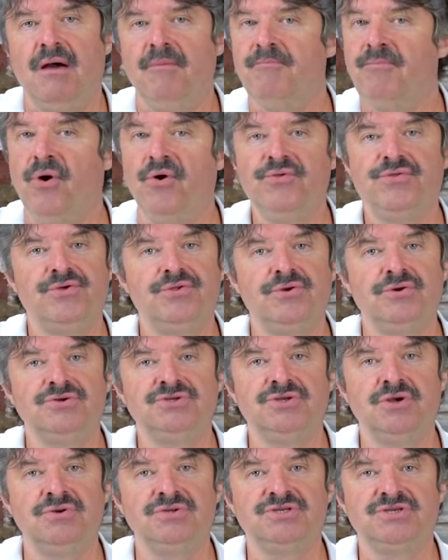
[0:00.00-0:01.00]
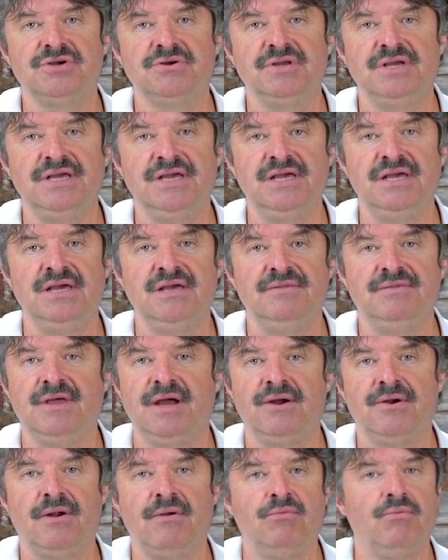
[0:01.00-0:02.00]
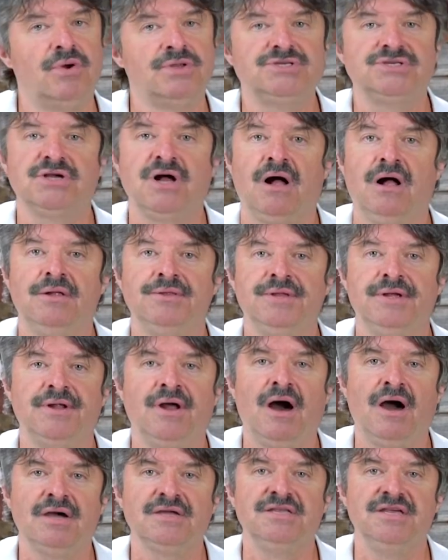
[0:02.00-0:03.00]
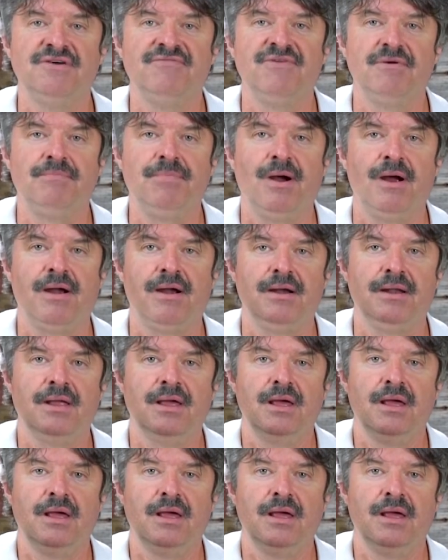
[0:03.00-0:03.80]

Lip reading: Both of those notes are E. They're what's called an octave apart.